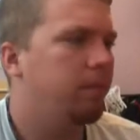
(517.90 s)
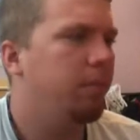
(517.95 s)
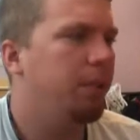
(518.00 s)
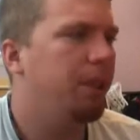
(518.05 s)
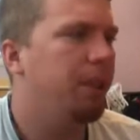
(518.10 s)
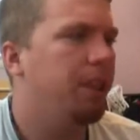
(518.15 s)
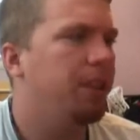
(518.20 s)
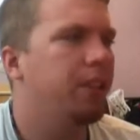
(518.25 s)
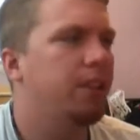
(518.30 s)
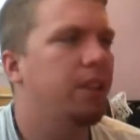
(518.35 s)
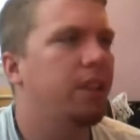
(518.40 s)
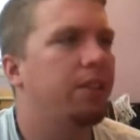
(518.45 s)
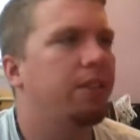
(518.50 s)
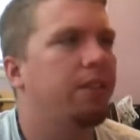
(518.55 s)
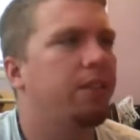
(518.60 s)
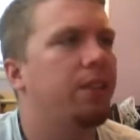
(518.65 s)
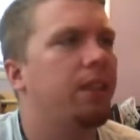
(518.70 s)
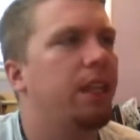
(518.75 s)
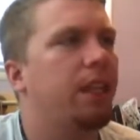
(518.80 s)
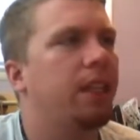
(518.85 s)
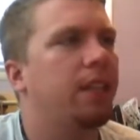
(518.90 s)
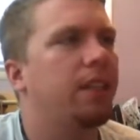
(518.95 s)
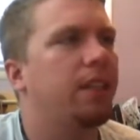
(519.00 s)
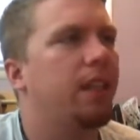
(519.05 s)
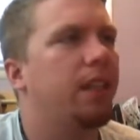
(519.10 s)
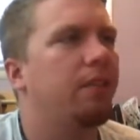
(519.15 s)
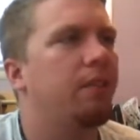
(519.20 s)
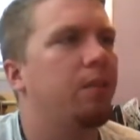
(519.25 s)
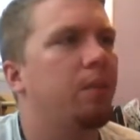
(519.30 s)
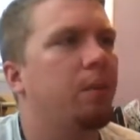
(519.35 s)
Pretty sure if you guys
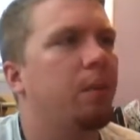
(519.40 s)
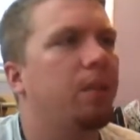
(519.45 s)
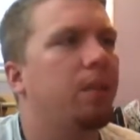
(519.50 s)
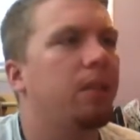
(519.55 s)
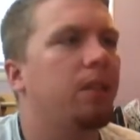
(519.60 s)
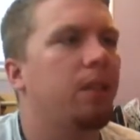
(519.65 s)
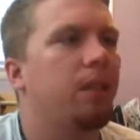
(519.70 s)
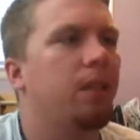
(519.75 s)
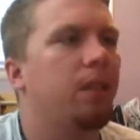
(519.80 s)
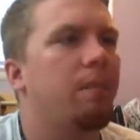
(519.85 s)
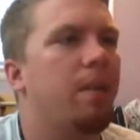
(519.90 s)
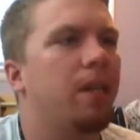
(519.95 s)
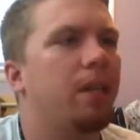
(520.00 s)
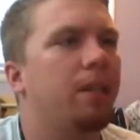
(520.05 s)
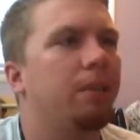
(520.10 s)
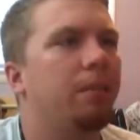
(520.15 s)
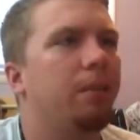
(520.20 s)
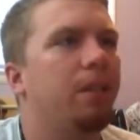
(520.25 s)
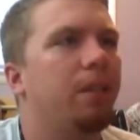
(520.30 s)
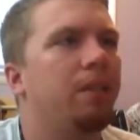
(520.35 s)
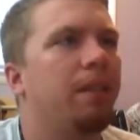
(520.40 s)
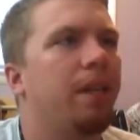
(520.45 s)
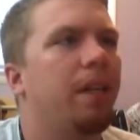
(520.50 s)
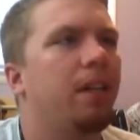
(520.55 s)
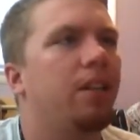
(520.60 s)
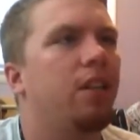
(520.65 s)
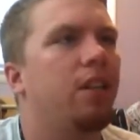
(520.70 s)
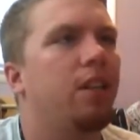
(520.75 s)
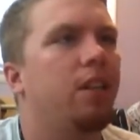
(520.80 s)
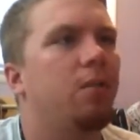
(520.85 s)
gave him a certain measurement of
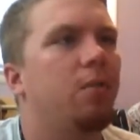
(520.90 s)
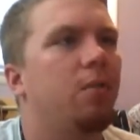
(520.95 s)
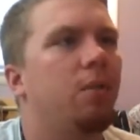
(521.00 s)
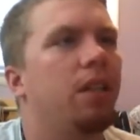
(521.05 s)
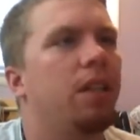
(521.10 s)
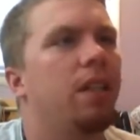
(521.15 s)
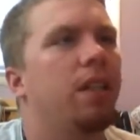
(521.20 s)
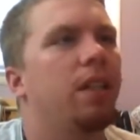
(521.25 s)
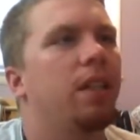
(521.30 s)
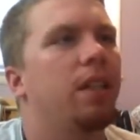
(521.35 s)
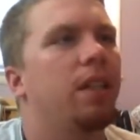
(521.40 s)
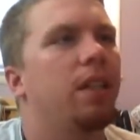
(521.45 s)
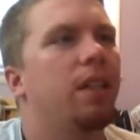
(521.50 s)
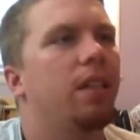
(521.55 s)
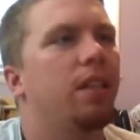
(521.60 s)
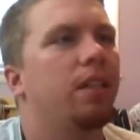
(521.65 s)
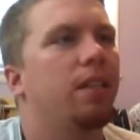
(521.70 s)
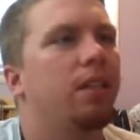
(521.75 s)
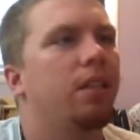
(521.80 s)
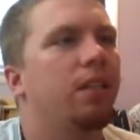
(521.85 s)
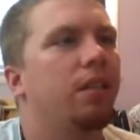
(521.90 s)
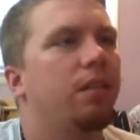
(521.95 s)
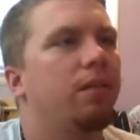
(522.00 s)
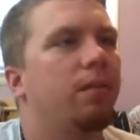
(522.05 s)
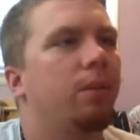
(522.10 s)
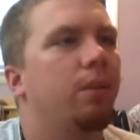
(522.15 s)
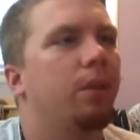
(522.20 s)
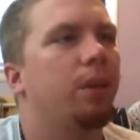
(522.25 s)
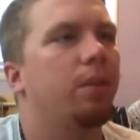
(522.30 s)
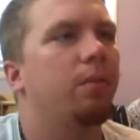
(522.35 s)
how long you wanted it, he could do it
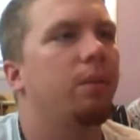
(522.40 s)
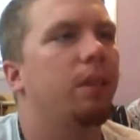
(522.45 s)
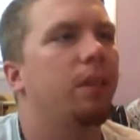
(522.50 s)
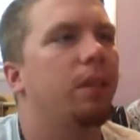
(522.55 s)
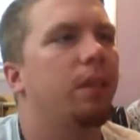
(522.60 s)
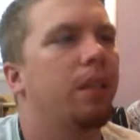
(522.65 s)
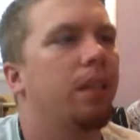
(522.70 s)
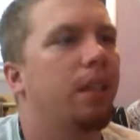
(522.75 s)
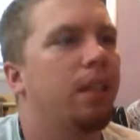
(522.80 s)
for you. But